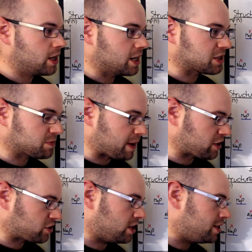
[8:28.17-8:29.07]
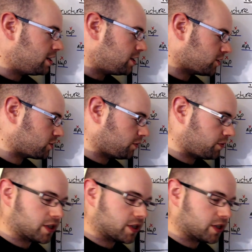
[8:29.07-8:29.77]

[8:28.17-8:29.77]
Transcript: especially the sulfur